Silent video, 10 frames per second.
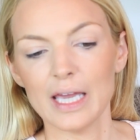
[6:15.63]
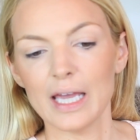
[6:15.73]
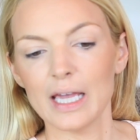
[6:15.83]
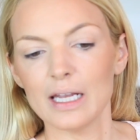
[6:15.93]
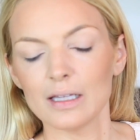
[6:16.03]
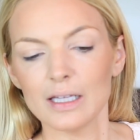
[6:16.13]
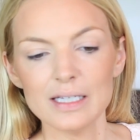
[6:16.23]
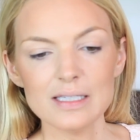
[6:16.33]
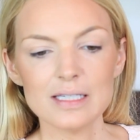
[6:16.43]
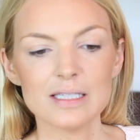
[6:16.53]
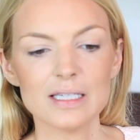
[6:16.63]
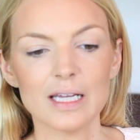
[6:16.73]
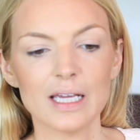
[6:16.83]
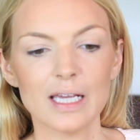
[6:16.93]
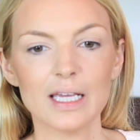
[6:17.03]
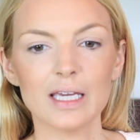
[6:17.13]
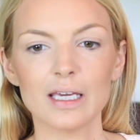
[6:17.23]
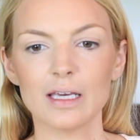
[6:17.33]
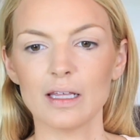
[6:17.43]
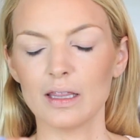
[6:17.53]
And let's take
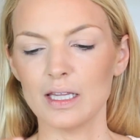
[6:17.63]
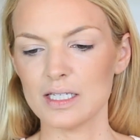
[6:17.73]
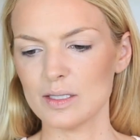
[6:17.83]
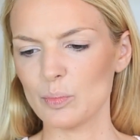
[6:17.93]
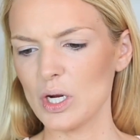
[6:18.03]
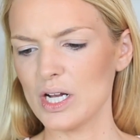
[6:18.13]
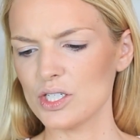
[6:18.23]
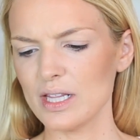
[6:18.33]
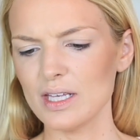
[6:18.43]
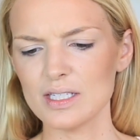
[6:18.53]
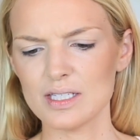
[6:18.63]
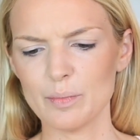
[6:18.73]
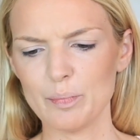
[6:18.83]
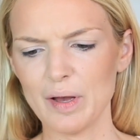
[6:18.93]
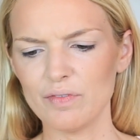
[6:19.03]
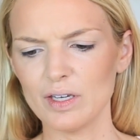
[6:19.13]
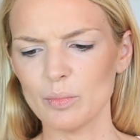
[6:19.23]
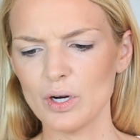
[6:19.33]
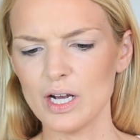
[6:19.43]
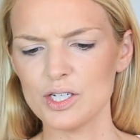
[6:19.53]
this brush. I think it's the
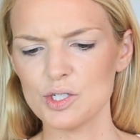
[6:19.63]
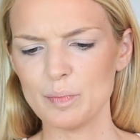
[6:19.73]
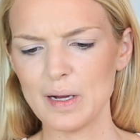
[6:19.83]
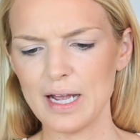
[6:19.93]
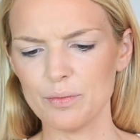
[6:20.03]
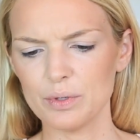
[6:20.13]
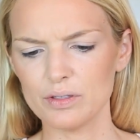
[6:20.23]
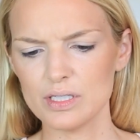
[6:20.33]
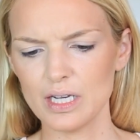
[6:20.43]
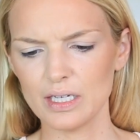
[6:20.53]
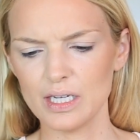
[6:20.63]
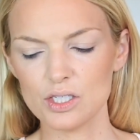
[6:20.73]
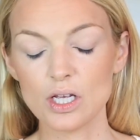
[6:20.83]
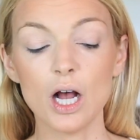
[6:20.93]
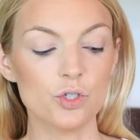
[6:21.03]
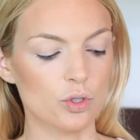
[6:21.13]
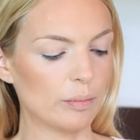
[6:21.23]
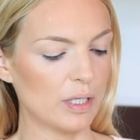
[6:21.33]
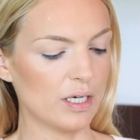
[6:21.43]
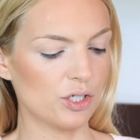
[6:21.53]
buffing brush by Real Techniques,
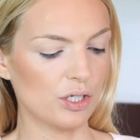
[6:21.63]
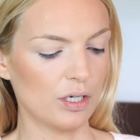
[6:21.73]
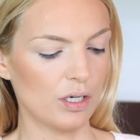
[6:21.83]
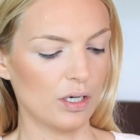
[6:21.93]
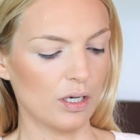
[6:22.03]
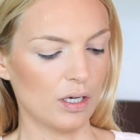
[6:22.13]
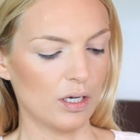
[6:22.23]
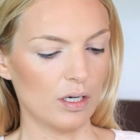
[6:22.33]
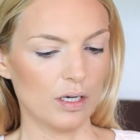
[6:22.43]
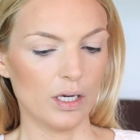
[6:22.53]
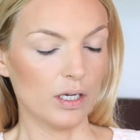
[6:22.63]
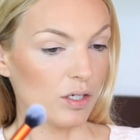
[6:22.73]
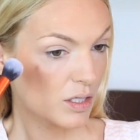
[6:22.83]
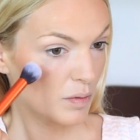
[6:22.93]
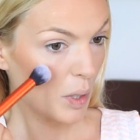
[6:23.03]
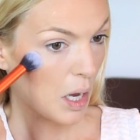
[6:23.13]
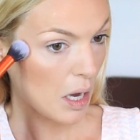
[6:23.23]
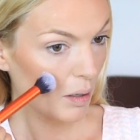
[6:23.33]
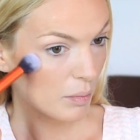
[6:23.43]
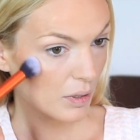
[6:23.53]
contour brush. And just
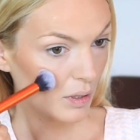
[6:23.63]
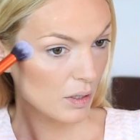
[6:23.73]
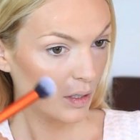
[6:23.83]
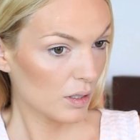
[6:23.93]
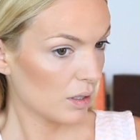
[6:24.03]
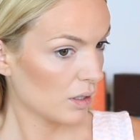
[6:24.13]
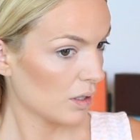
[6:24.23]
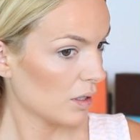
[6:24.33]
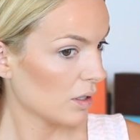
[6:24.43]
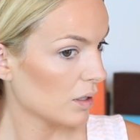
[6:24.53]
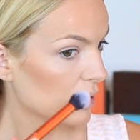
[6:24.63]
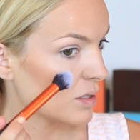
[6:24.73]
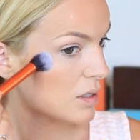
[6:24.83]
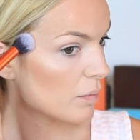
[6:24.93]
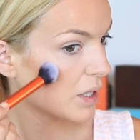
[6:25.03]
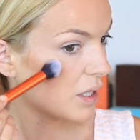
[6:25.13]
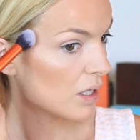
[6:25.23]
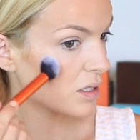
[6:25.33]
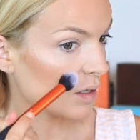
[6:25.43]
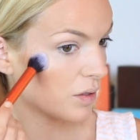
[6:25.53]
pop some of
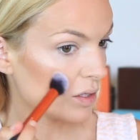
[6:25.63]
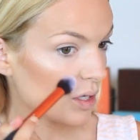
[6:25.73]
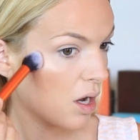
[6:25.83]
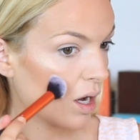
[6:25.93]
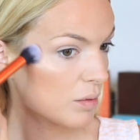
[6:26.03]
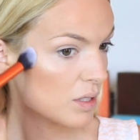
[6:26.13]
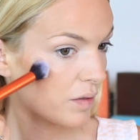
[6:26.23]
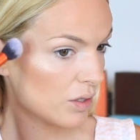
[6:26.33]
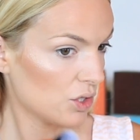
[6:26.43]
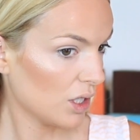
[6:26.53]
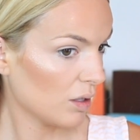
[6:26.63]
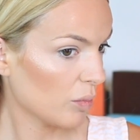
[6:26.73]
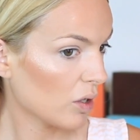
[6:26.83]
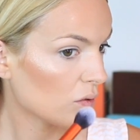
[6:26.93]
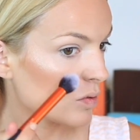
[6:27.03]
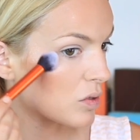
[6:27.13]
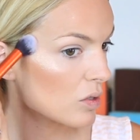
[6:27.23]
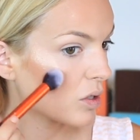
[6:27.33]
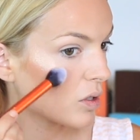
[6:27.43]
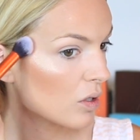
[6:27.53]
this on the tops of the cheekbones.